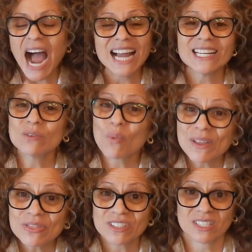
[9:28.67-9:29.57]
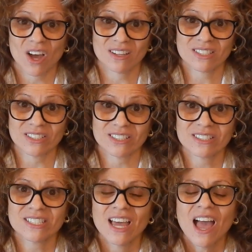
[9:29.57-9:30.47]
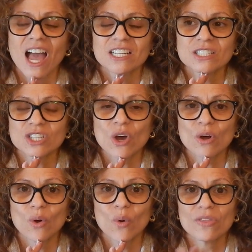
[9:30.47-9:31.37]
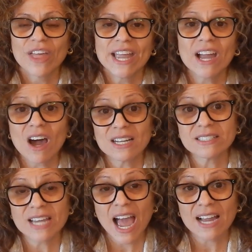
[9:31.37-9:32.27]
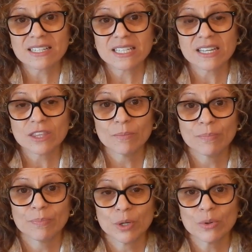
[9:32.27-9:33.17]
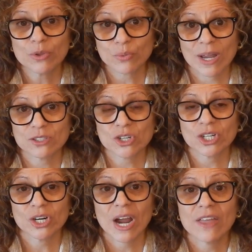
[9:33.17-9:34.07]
I didn't want the saucers. So they contacted the booth renter,